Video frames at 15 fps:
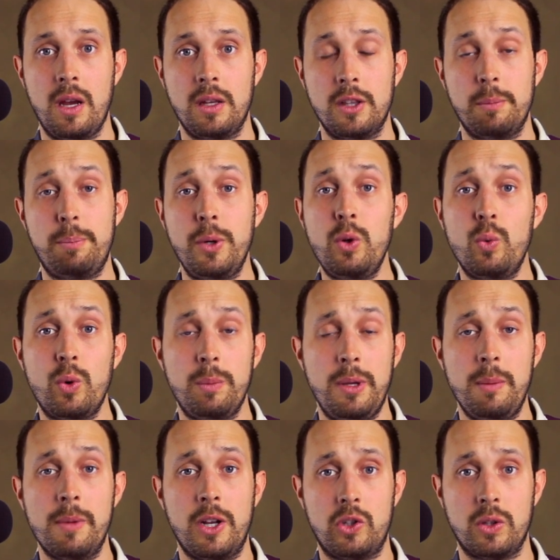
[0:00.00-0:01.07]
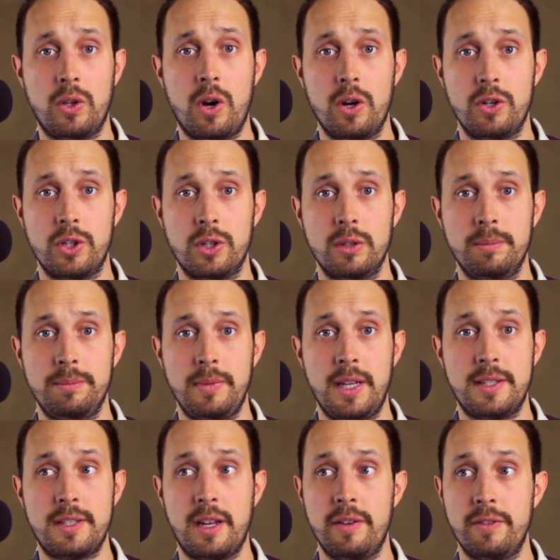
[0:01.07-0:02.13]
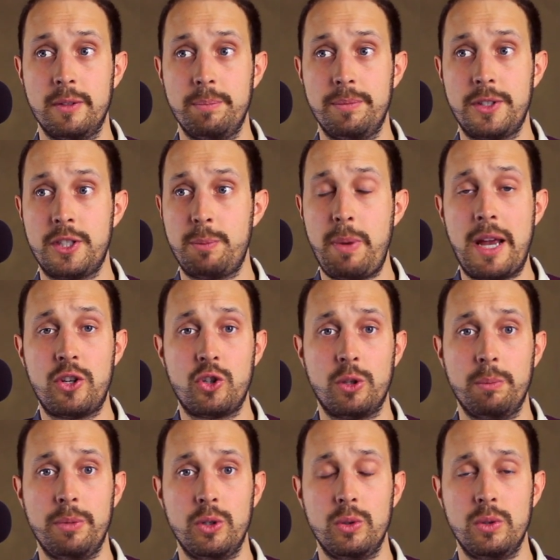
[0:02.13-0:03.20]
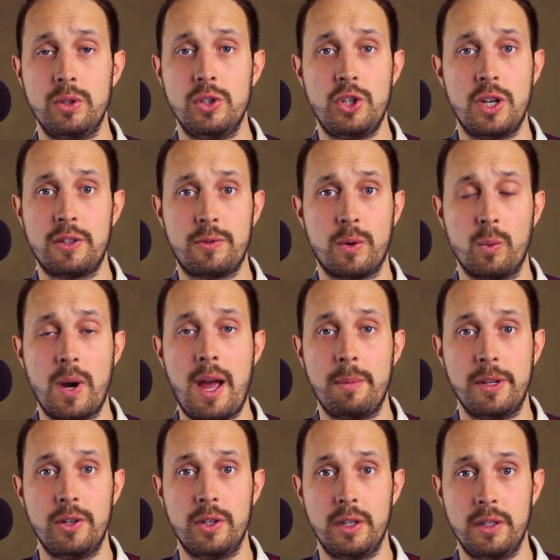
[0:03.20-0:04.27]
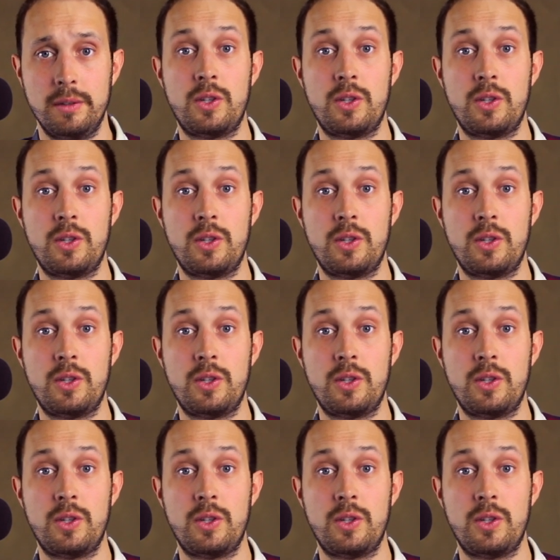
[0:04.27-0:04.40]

the boot would be much larger, instead of a special boot just for Robinhood.